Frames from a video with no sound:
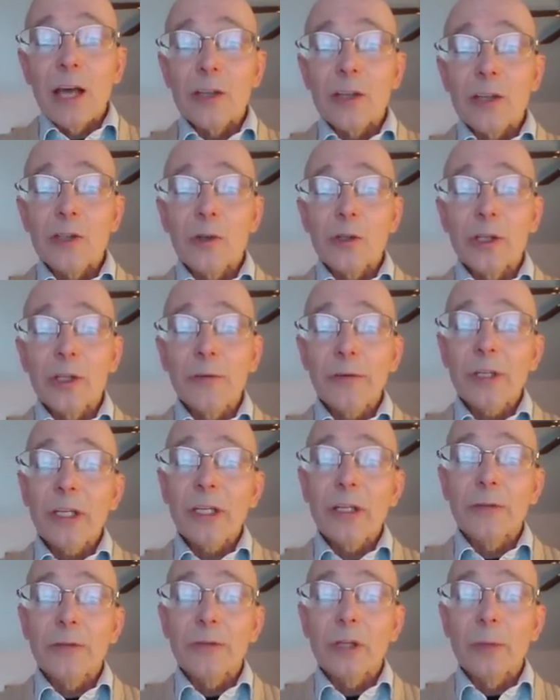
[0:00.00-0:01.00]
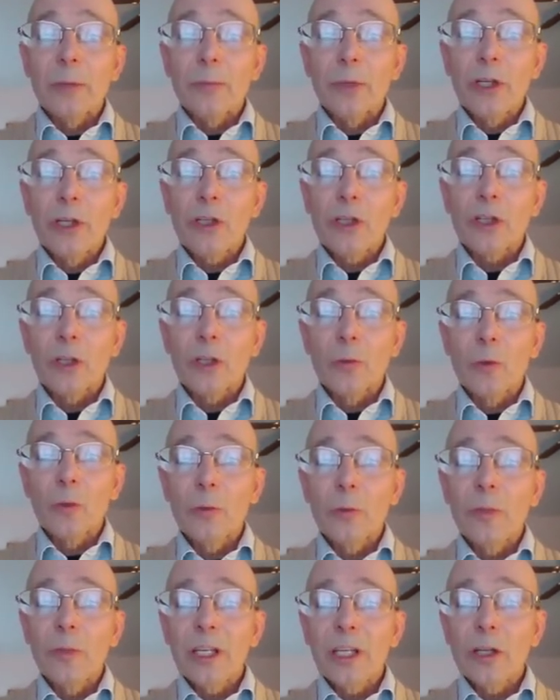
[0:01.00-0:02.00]
A certificate of completion
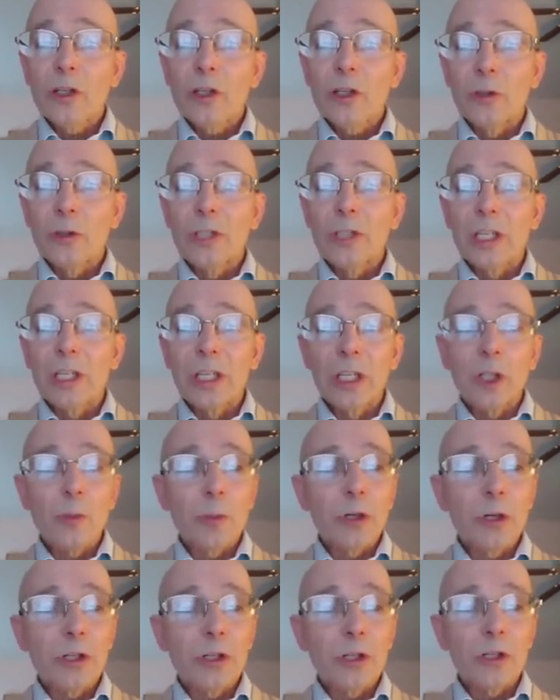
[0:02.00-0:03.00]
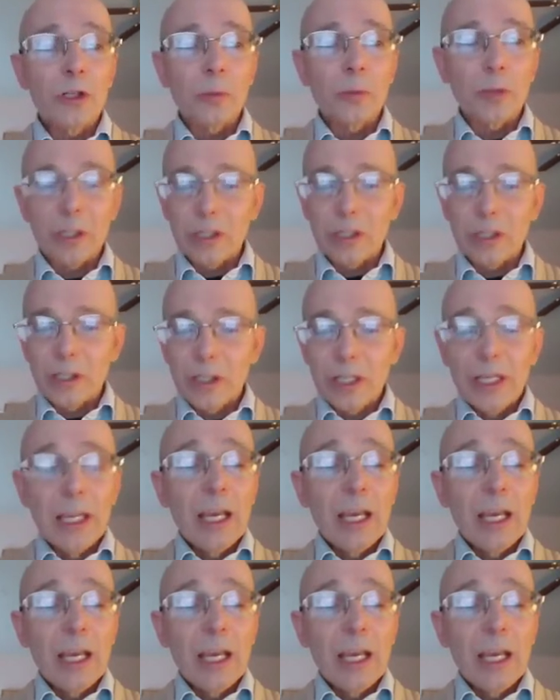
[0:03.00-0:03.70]
will be issued to each participant.